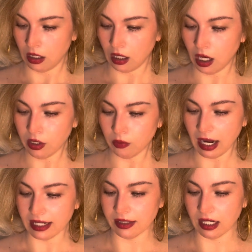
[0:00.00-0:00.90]

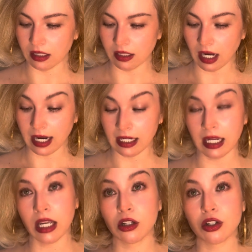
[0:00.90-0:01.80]
unrest, anxiety,
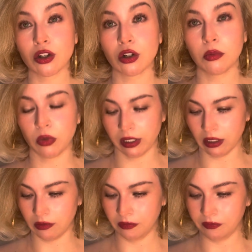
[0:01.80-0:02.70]
inner
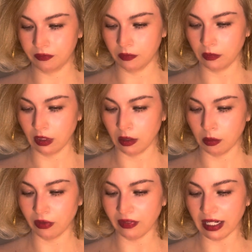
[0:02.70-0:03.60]
turmoil,
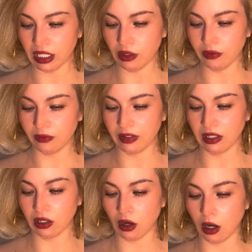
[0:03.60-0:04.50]
preventing you from
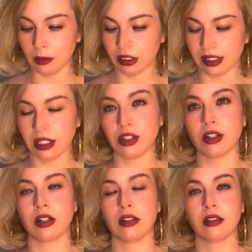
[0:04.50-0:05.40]
feeling calm or
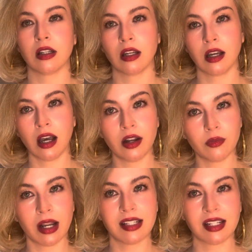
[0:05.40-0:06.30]
centered.
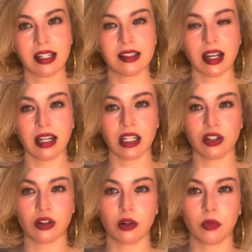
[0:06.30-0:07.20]
Unrest, anxiety, and
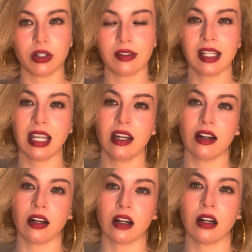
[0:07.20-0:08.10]
turmoil is
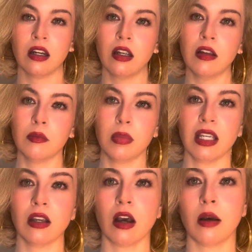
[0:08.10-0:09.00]
here.
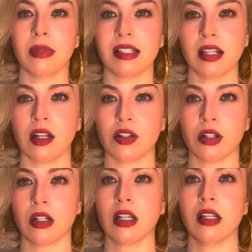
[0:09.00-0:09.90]
Being calm and
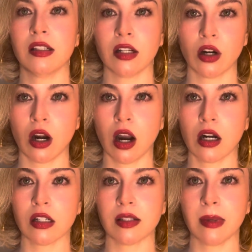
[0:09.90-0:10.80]
centered is in our
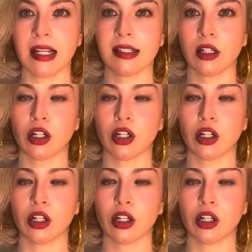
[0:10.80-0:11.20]
heart space, in our